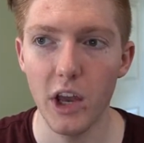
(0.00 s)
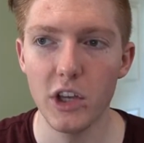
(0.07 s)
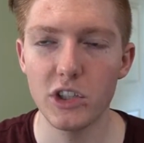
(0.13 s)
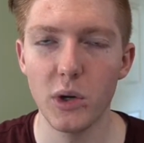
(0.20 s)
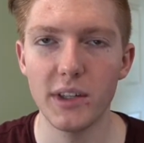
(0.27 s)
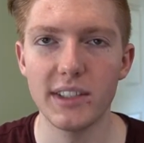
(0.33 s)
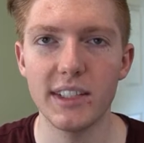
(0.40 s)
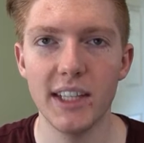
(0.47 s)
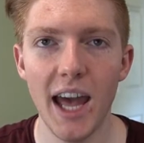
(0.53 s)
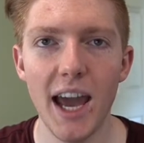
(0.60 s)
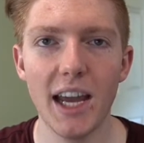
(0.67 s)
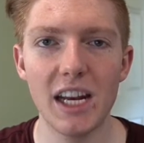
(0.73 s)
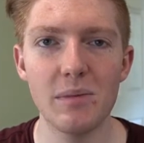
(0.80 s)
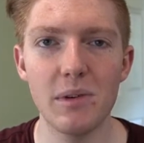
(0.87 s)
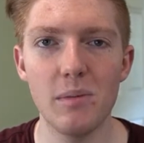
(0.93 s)
So it's not
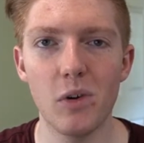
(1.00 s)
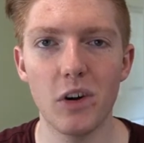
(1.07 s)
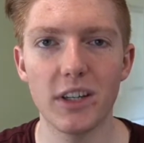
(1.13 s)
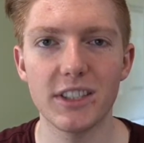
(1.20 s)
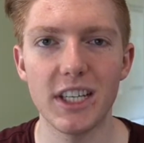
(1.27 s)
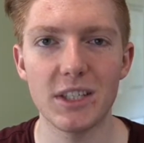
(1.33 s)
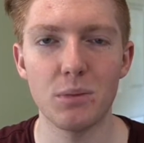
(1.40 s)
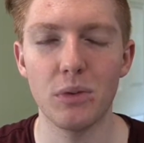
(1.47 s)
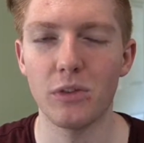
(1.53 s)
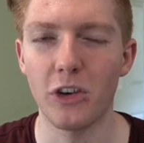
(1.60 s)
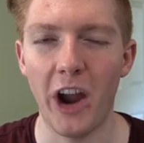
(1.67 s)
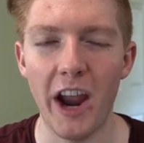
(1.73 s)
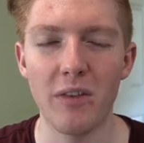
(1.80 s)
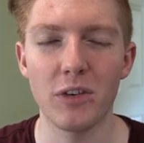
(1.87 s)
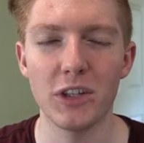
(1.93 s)
going to be more accessible
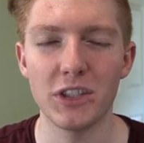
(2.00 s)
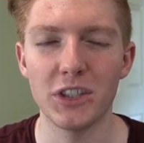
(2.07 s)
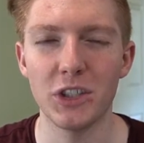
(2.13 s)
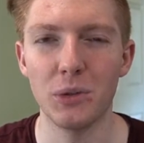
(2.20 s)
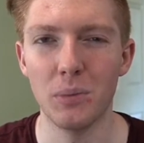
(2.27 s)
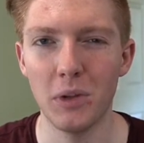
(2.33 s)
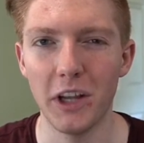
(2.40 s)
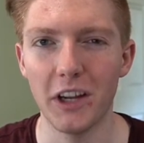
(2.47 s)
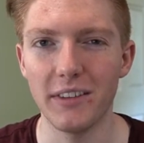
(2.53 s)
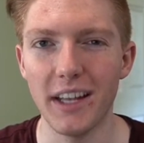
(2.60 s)
for every single player.